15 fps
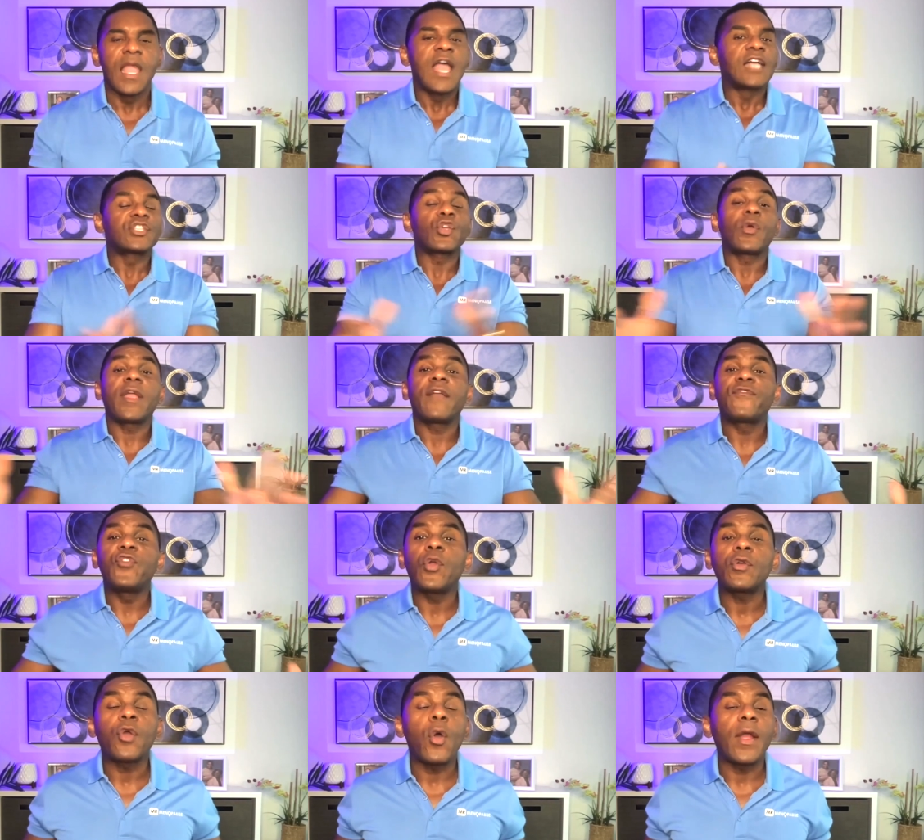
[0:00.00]
So if
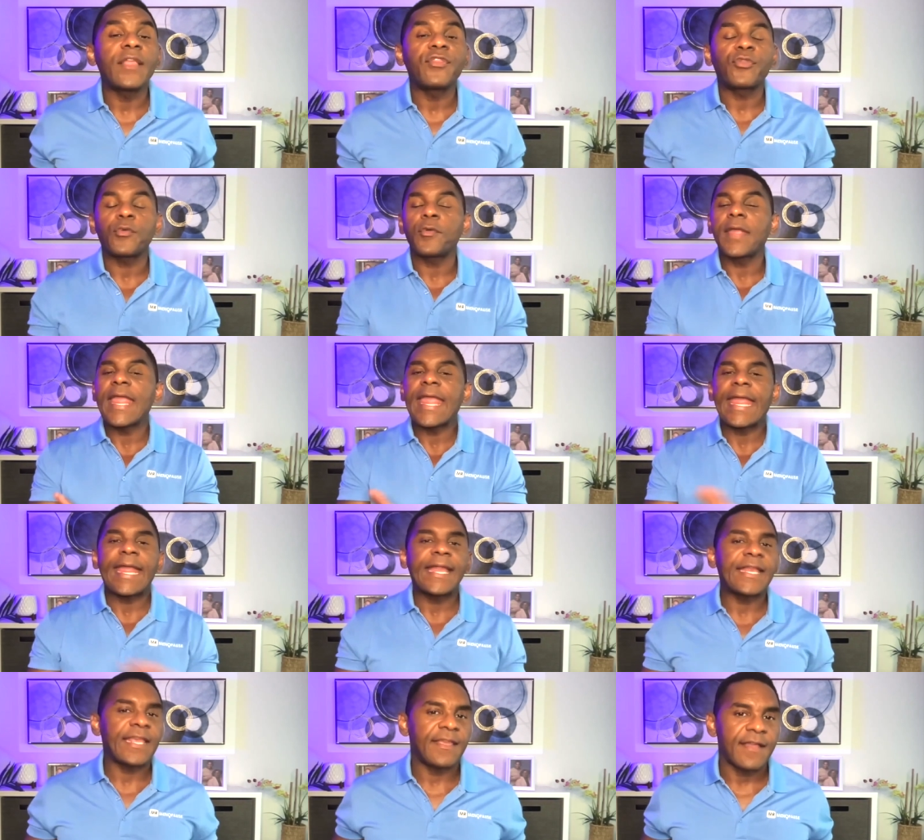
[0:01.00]
you're going through
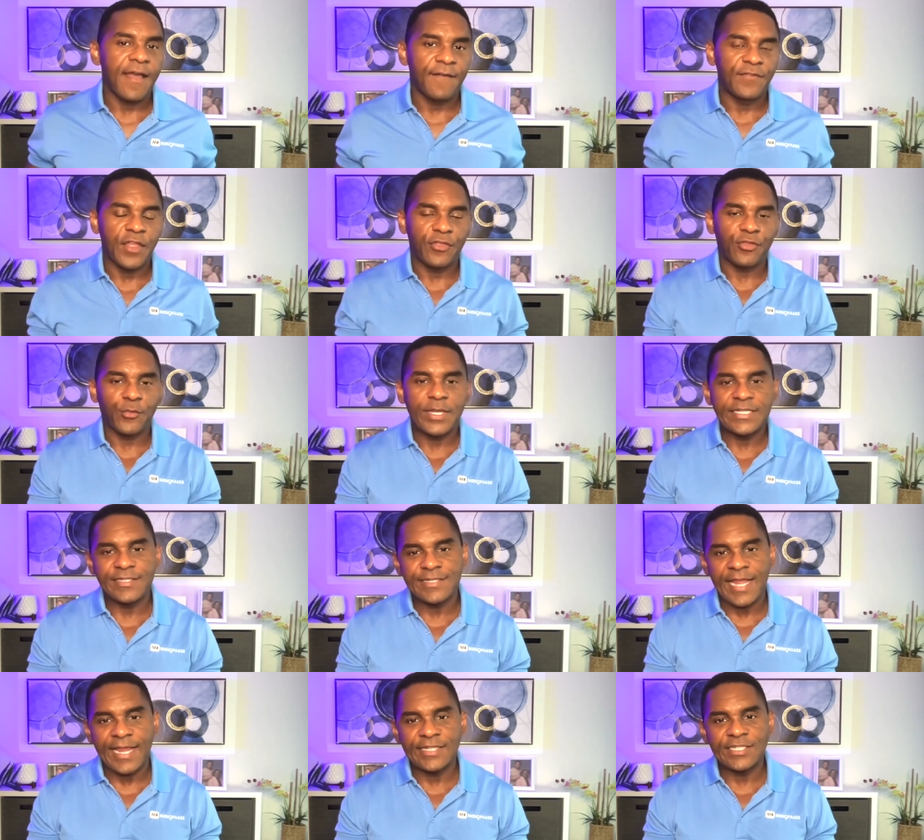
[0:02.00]
any of the 3
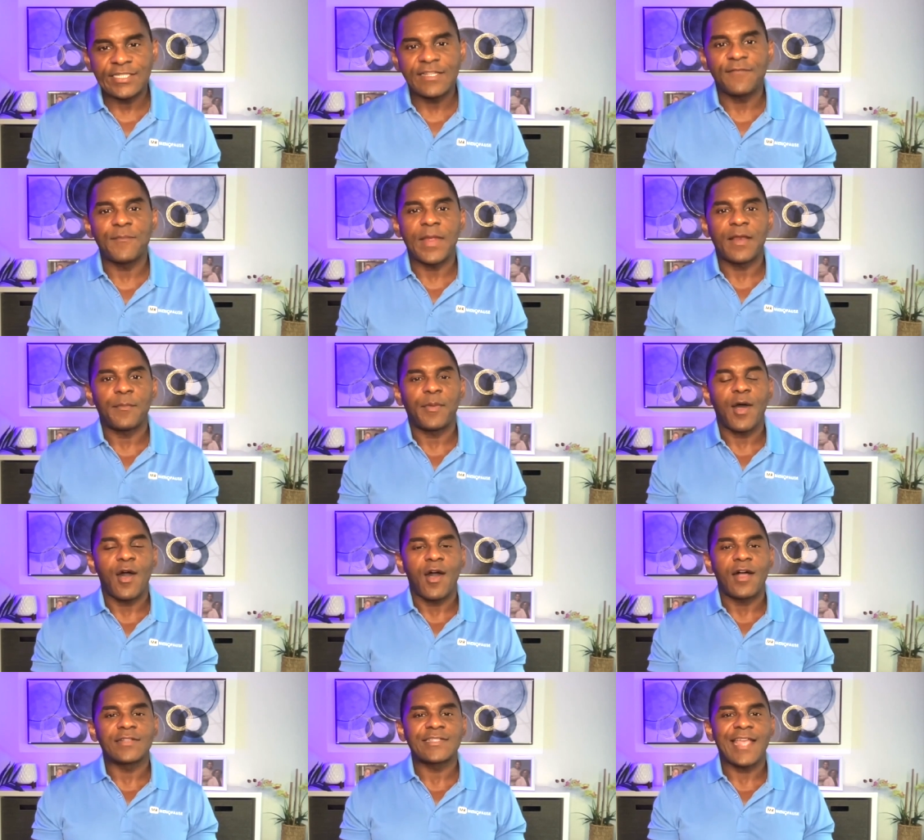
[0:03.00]
stages of
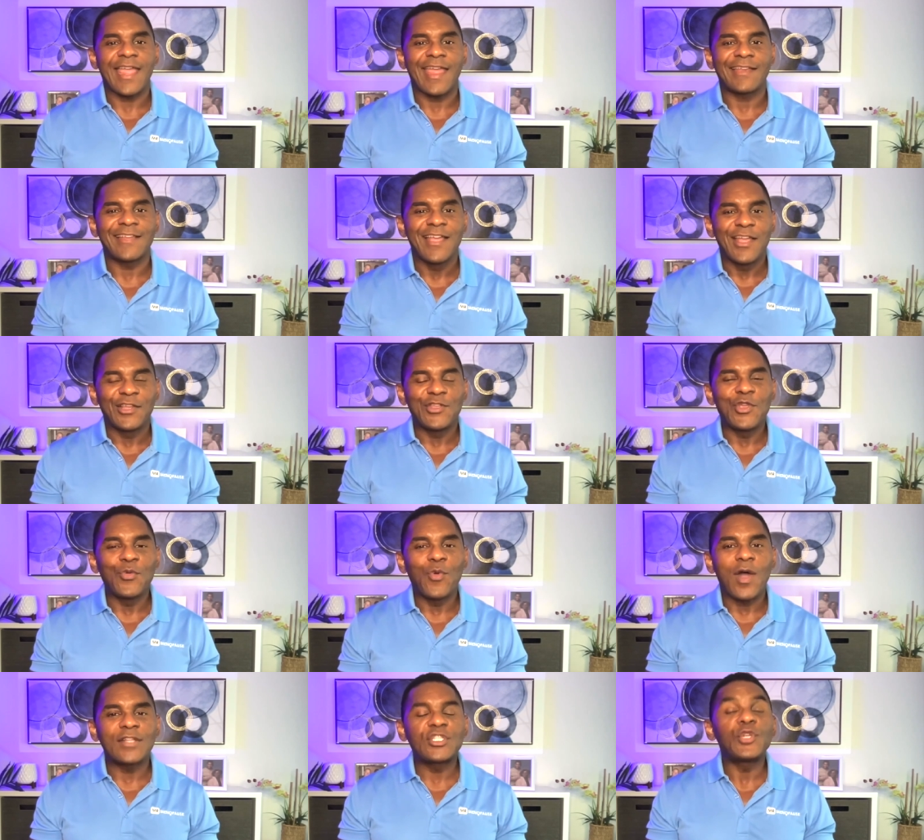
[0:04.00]
menopause and you
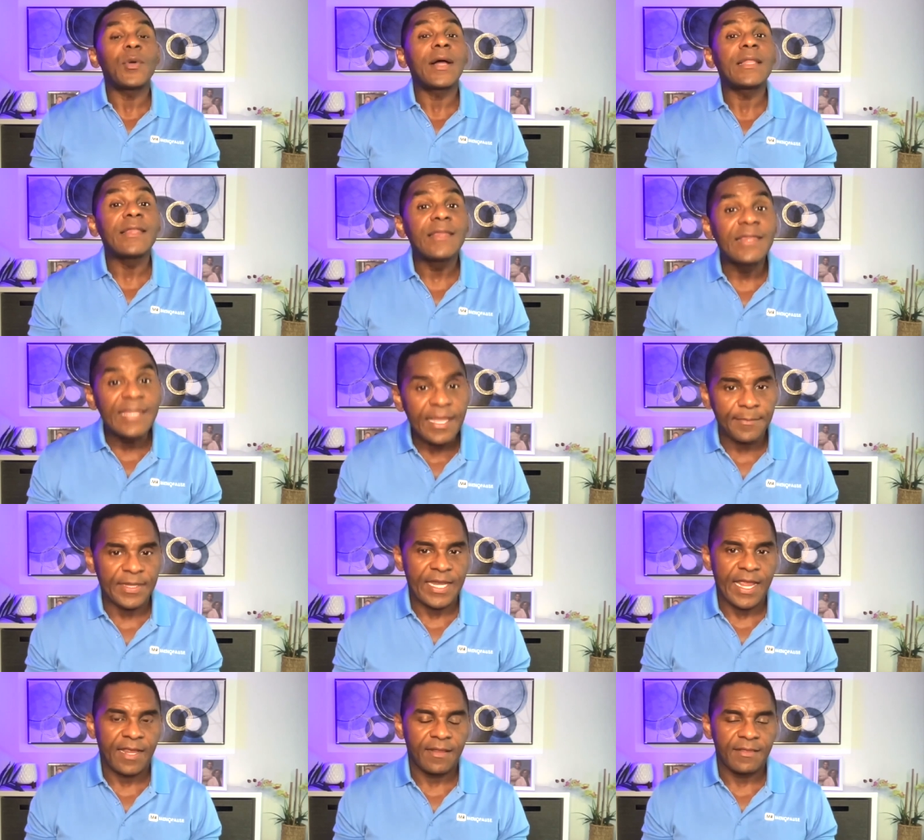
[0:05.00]
want to
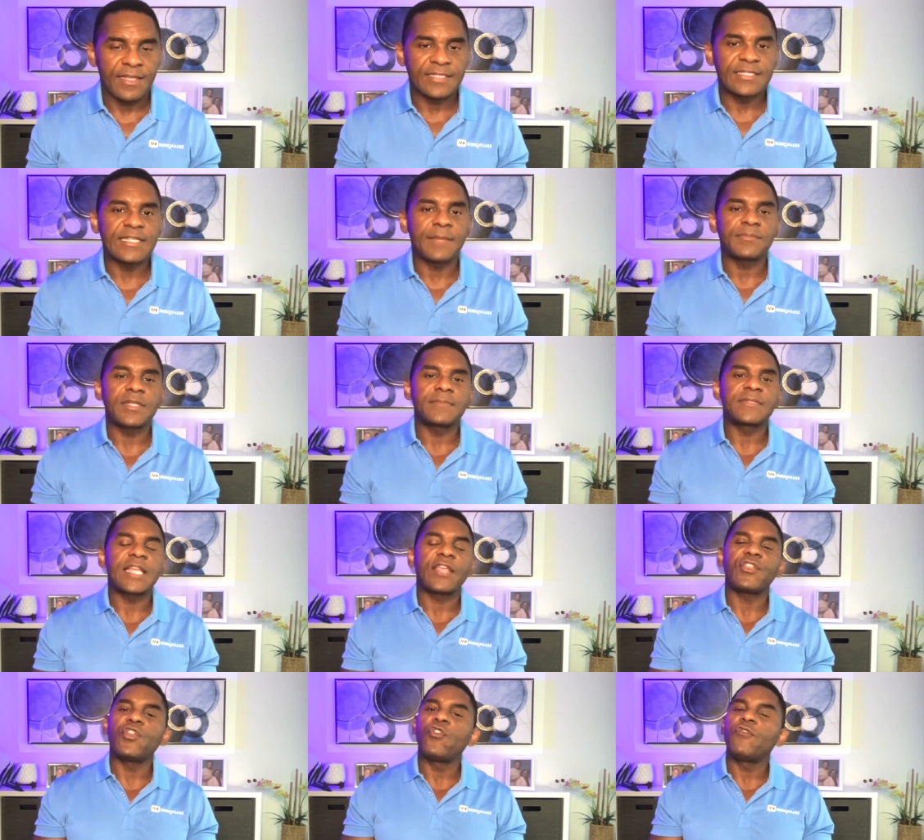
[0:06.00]
eliminate the symptoms
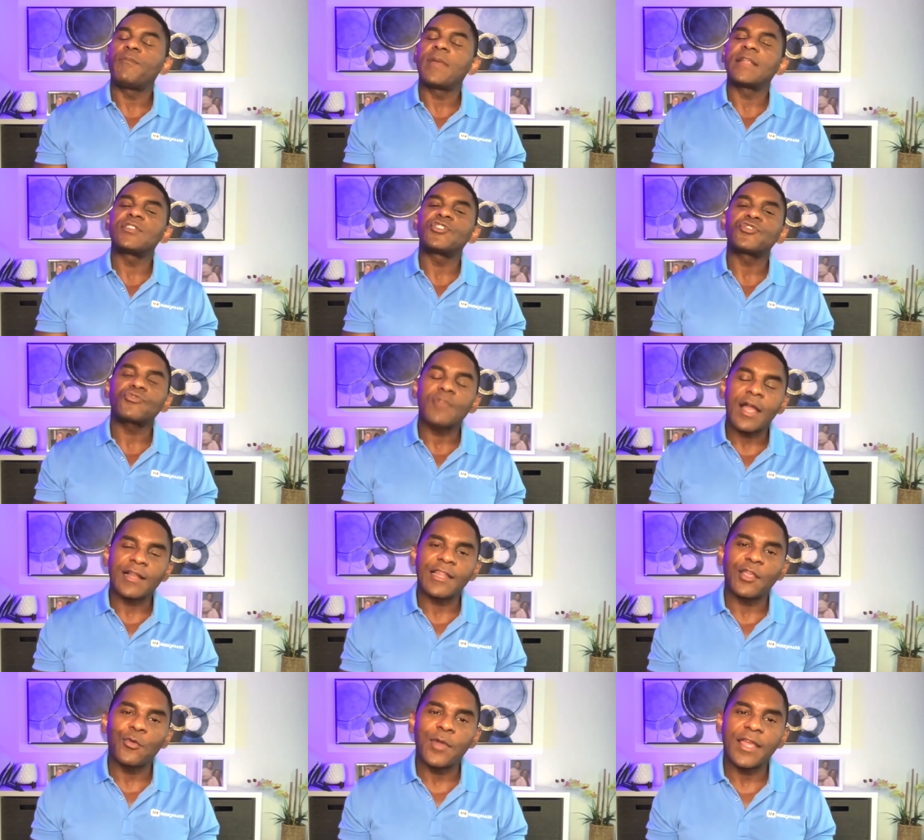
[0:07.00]
that you've been
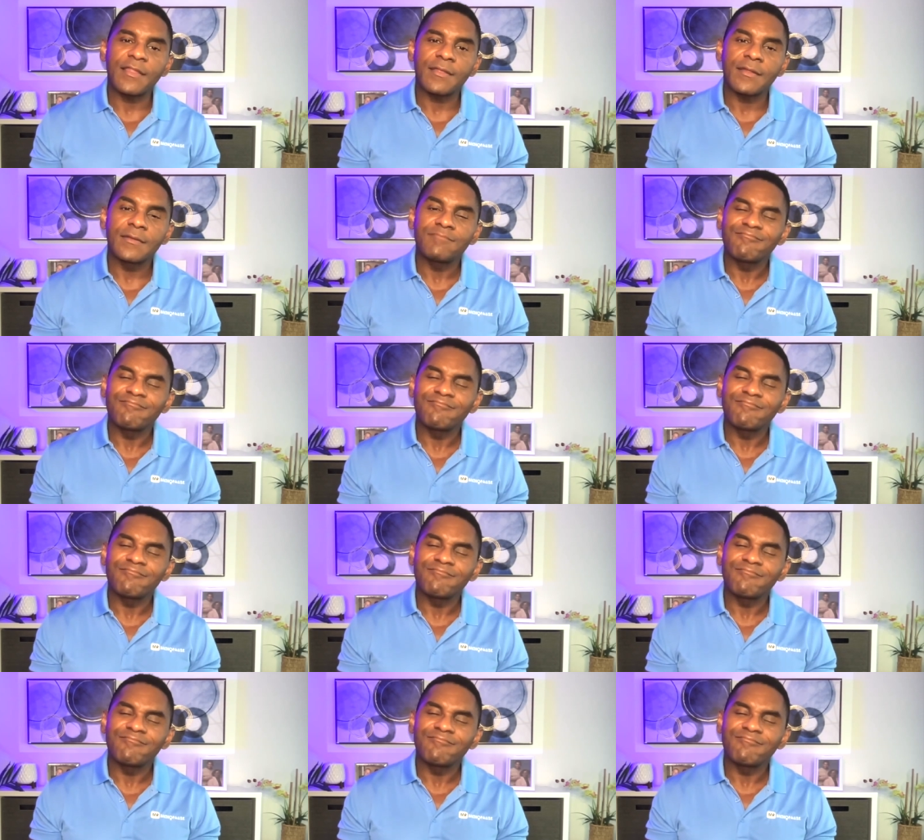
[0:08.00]
struggling with,